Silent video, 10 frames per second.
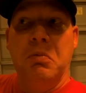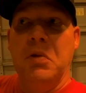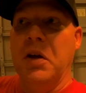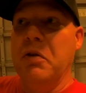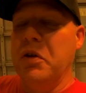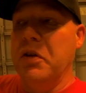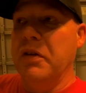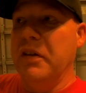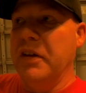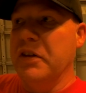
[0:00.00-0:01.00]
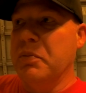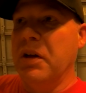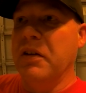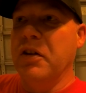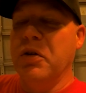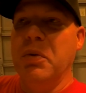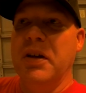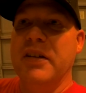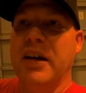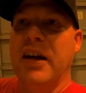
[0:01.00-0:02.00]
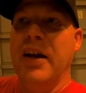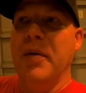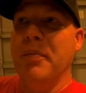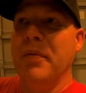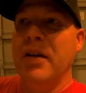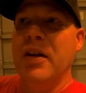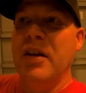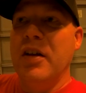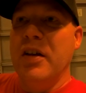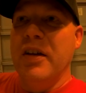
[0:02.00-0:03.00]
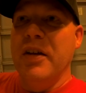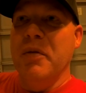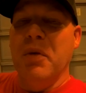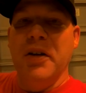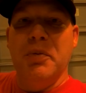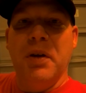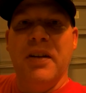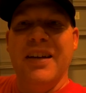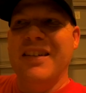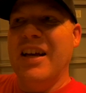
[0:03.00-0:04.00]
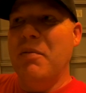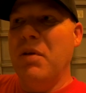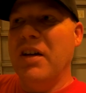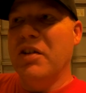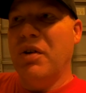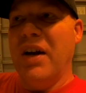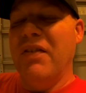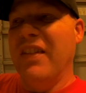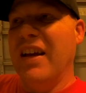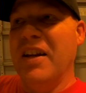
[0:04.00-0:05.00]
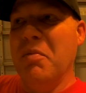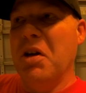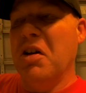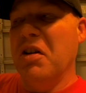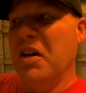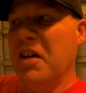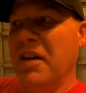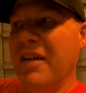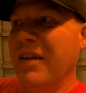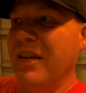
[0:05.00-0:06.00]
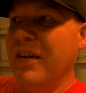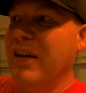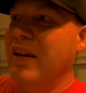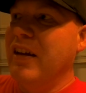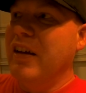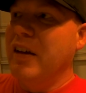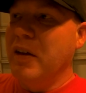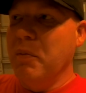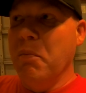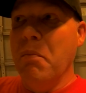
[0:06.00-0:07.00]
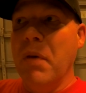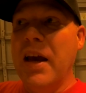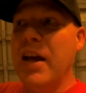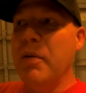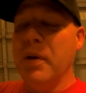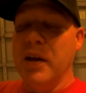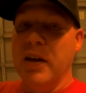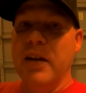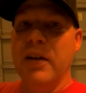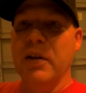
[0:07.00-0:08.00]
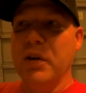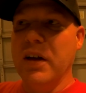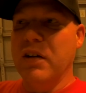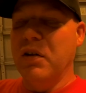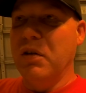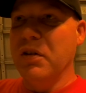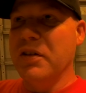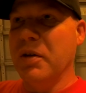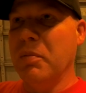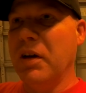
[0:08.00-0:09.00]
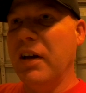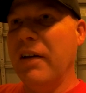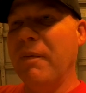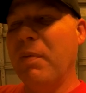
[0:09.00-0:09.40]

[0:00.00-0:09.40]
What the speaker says: You spend a little bit of time. You might spend like 10 minutes crafting that email, and maybe you'll get a hold of somebody.